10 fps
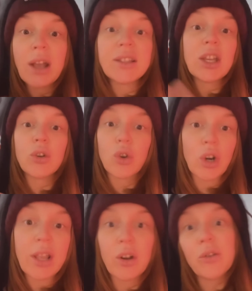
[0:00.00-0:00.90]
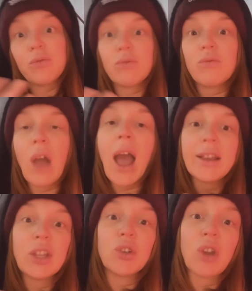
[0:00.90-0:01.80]
guys can grate, or I
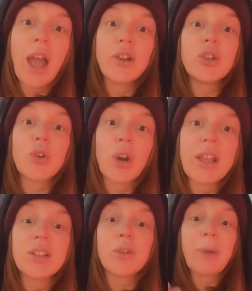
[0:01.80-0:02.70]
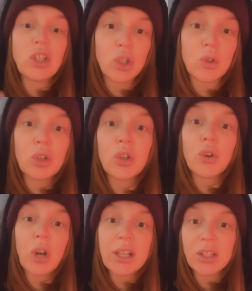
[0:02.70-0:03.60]
could graze, or my children could
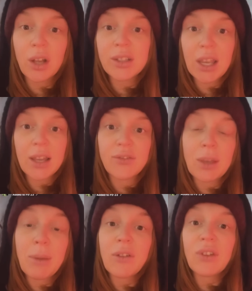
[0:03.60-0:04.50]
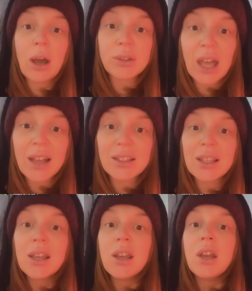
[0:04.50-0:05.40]
graze all day. If they make
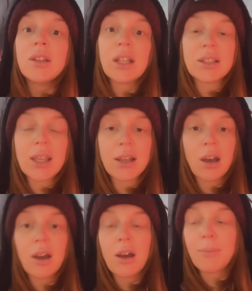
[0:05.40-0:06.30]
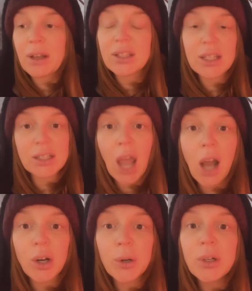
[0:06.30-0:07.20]
flautas, that's like a Mexican
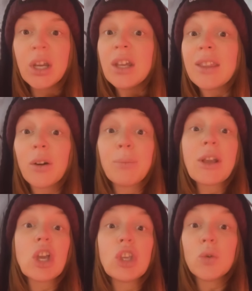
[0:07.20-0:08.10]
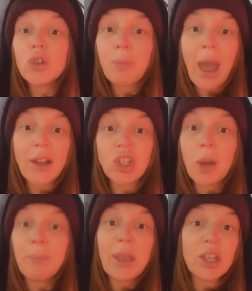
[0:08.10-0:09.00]
taco, they would make a huge batch,
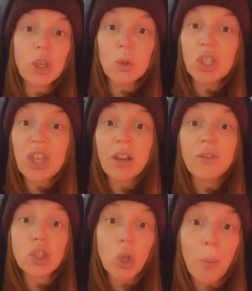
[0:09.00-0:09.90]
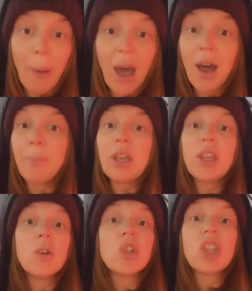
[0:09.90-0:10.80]
a big, huge thing of sopa, a big,
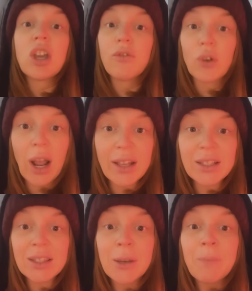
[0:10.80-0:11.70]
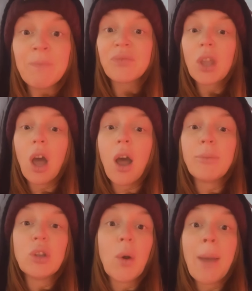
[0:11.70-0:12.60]
huge thing of rice,
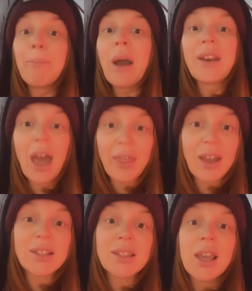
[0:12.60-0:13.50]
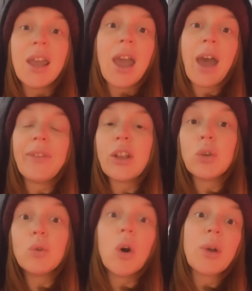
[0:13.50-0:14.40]
empanadas, and then
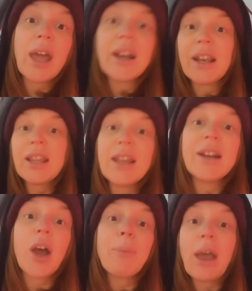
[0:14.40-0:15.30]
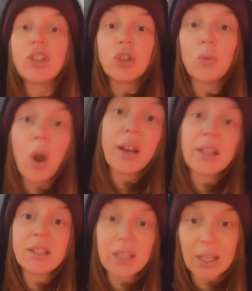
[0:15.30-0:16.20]
you go get it and heat it up as you want
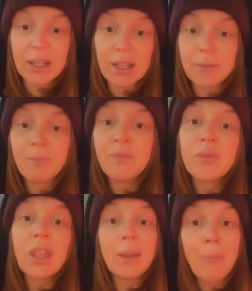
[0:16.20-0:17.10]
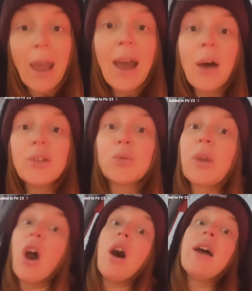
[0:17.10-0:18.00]
it to eat it. In my house, we
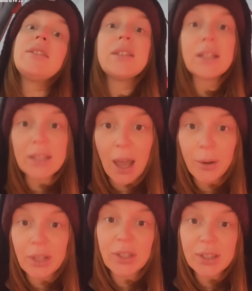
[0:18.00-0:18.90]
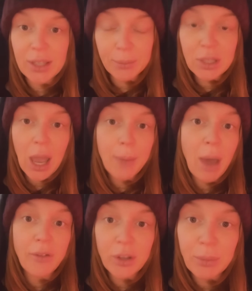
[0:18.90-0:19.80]
all had to sit down at the same time
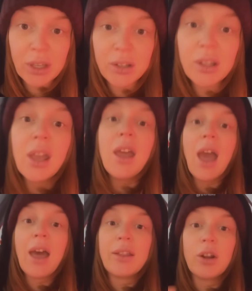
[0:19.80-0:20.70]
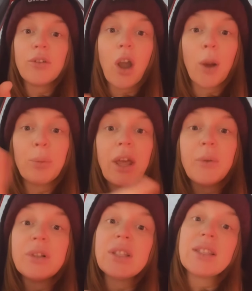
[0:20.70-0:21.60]
every meal, and our plate
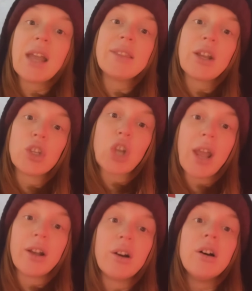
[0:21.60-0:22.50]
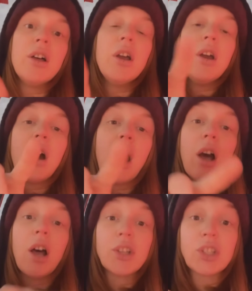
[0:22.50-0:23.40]
was designed like a triangle.
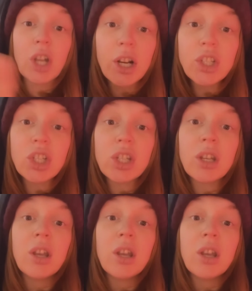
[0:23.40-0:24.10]
A starch,